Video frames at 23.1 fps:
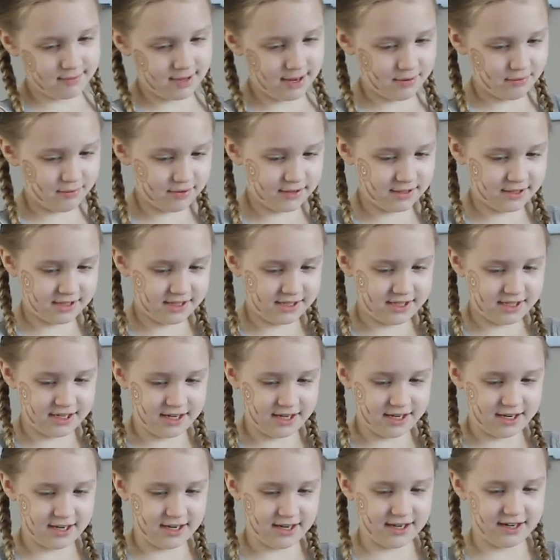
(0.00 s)
I want uh,
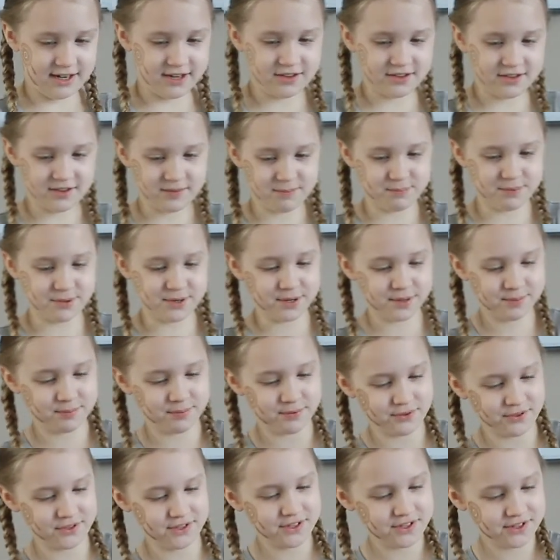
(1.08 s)
another
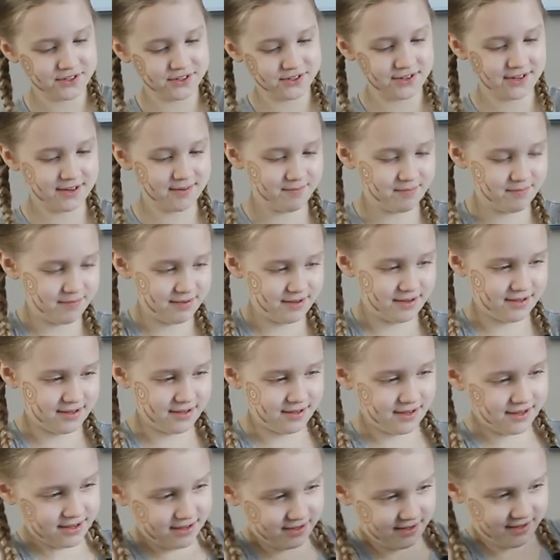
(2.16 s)
purple strip.
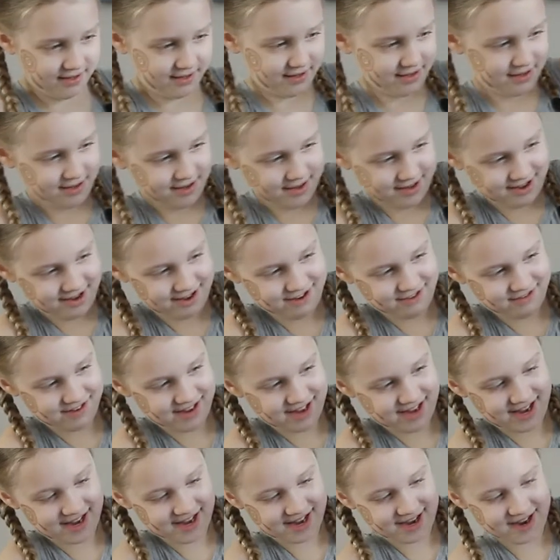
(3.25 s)

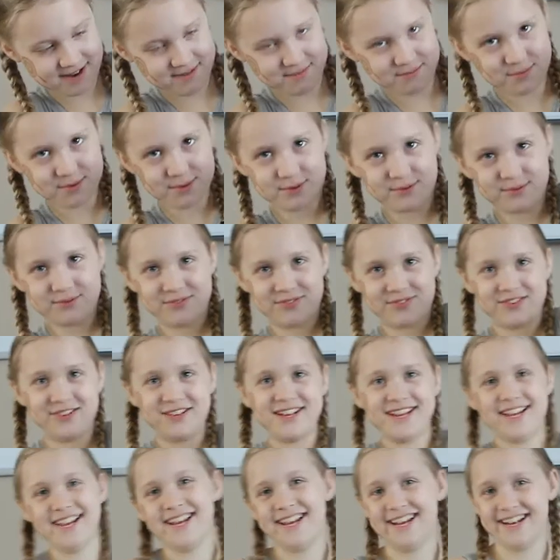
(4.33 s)
Okay, come over
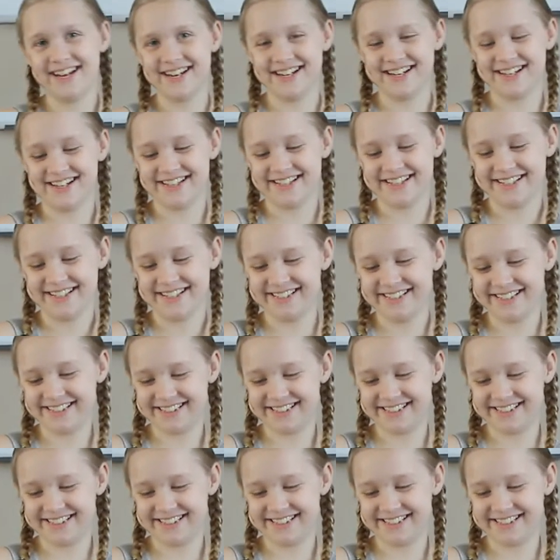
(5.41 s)
here.